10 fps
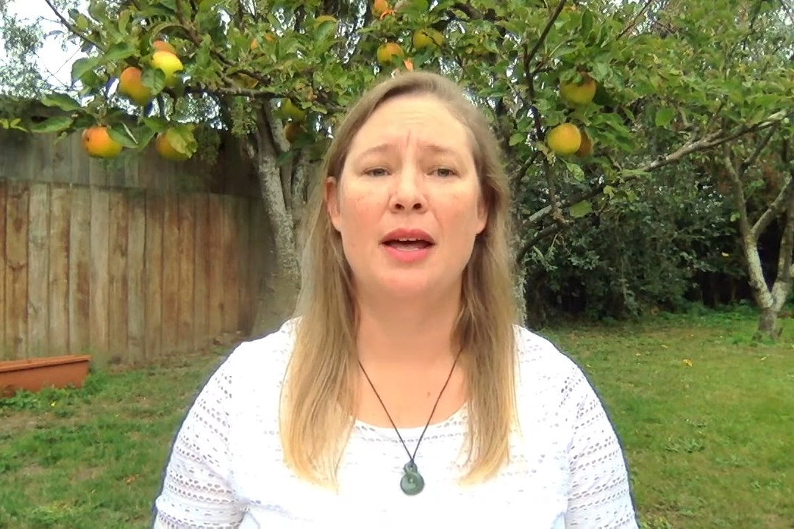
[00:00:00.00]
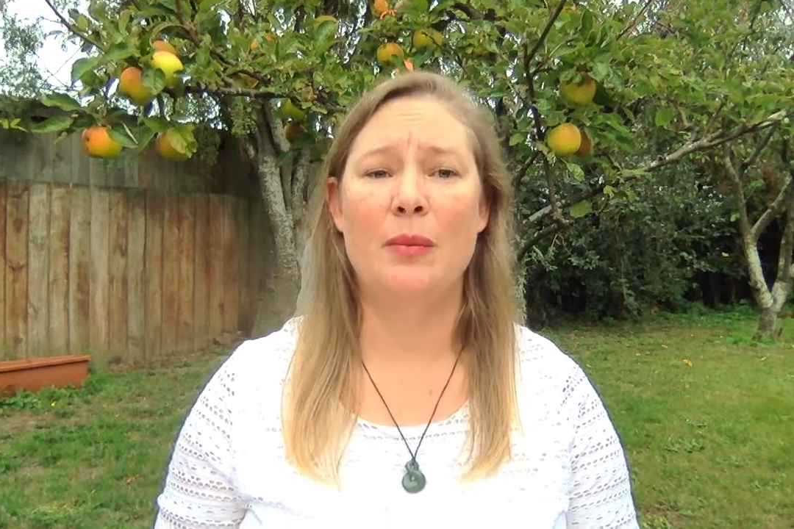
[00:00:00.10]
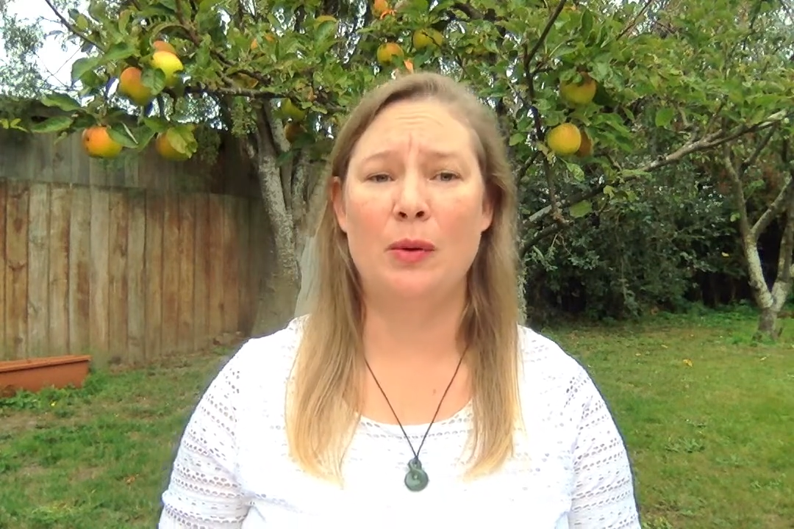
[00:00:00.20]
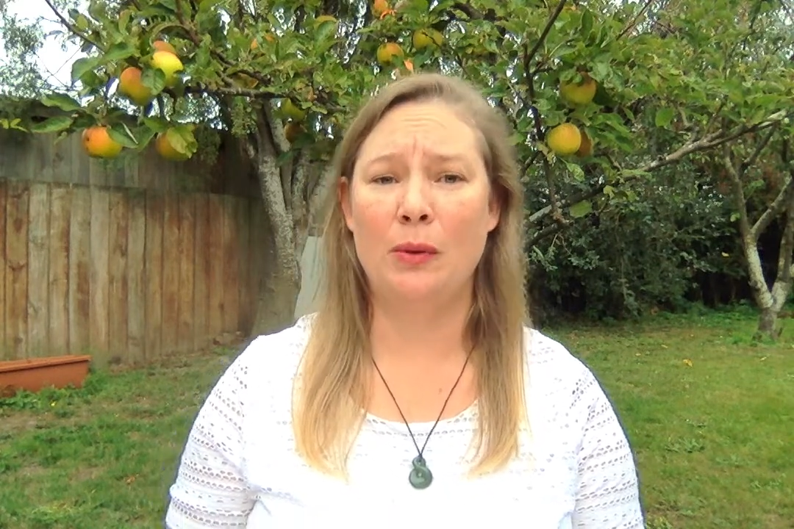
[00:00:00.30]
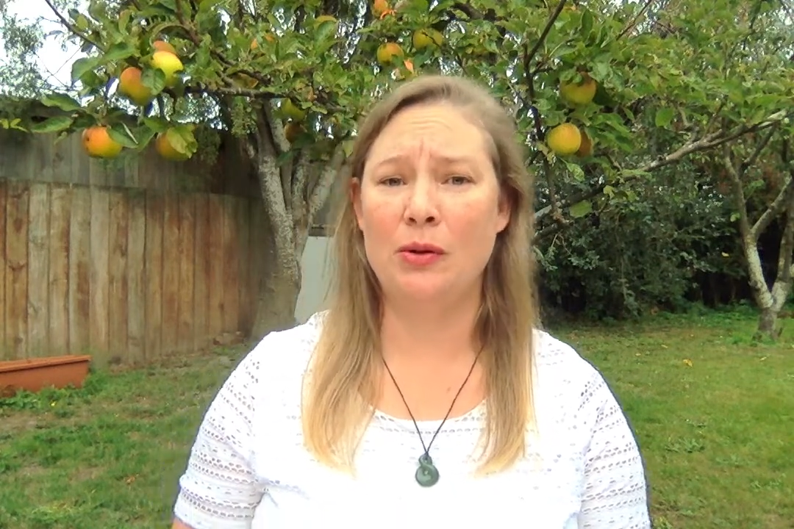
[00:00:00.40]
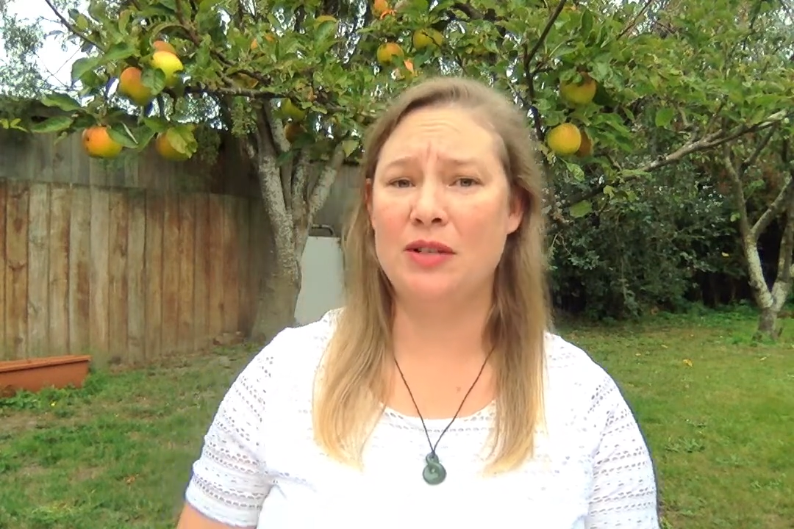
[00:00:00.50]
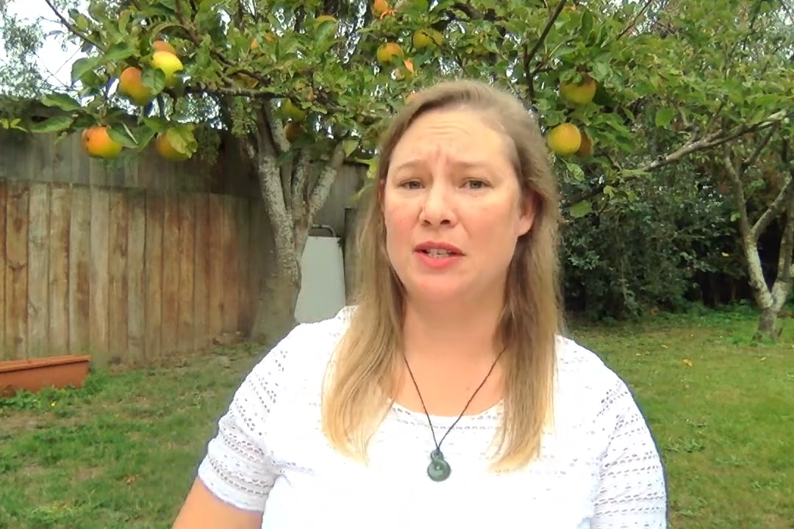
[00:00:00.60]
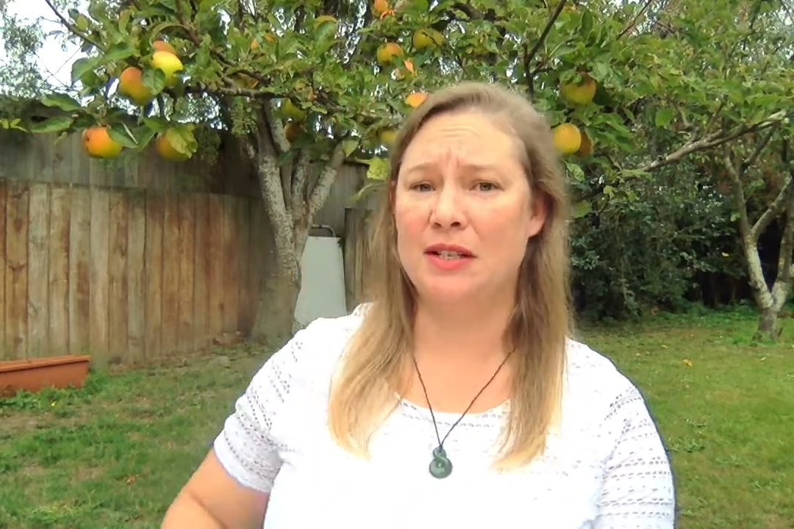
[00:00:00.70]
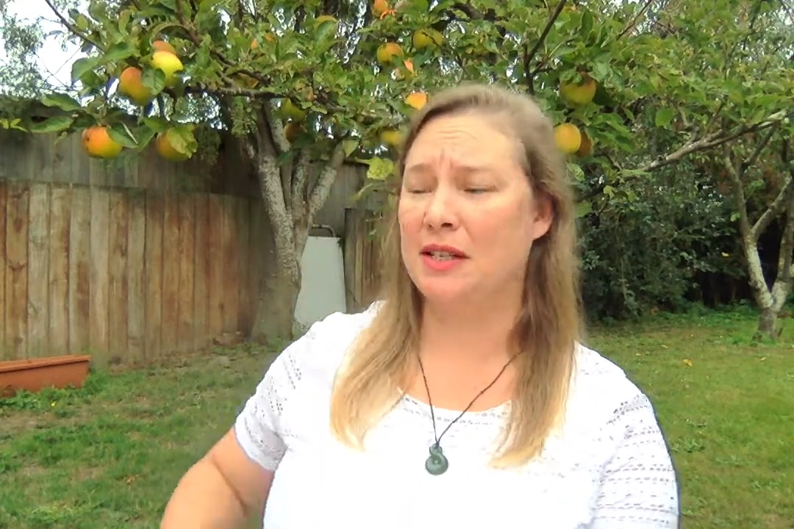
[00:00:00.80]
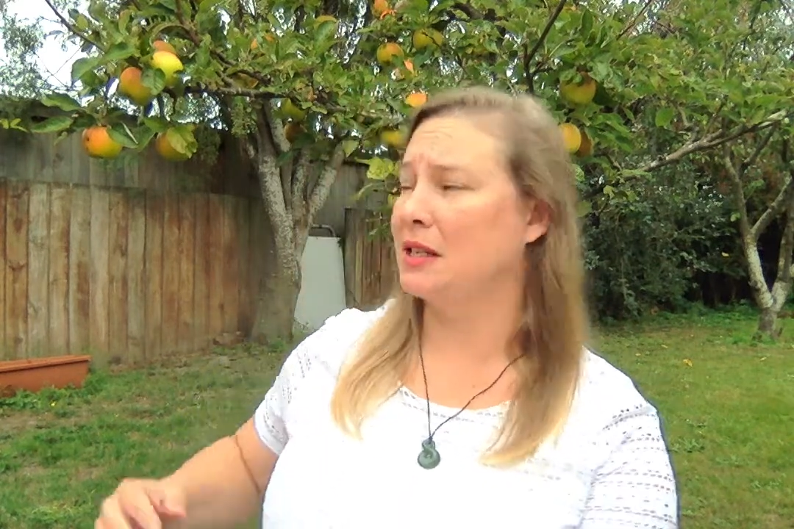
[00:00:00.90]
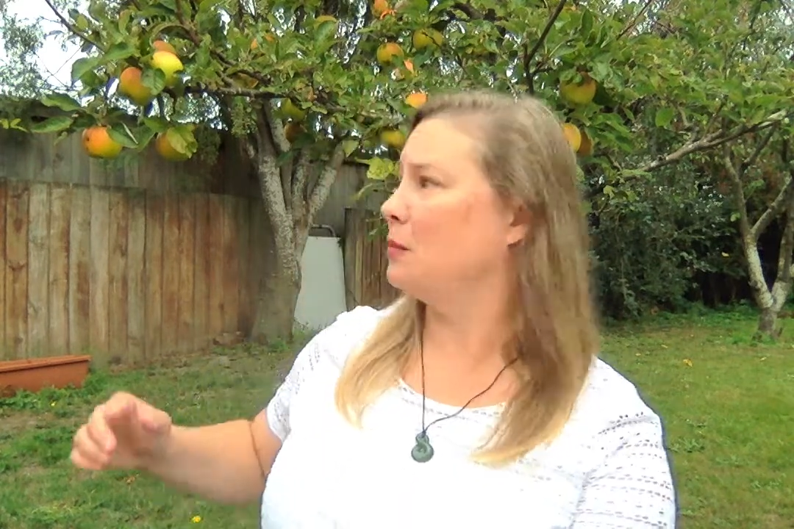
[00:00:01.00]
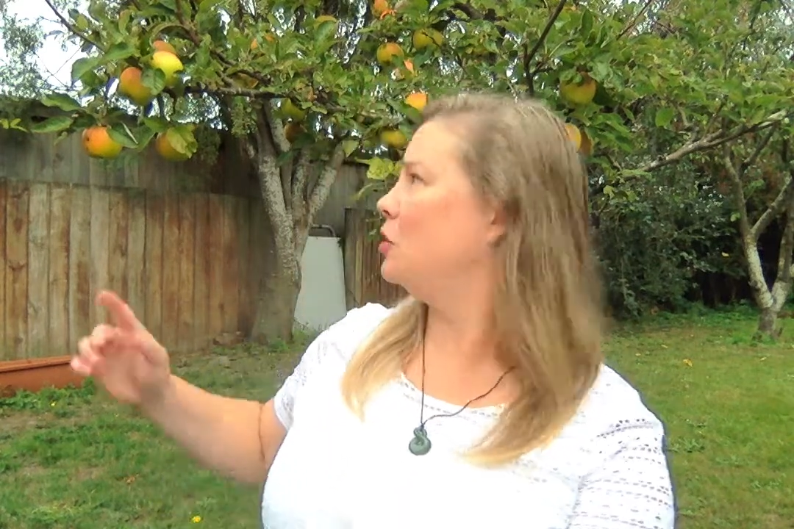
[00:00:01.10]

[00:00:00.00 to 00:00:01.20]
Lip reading: but we also see some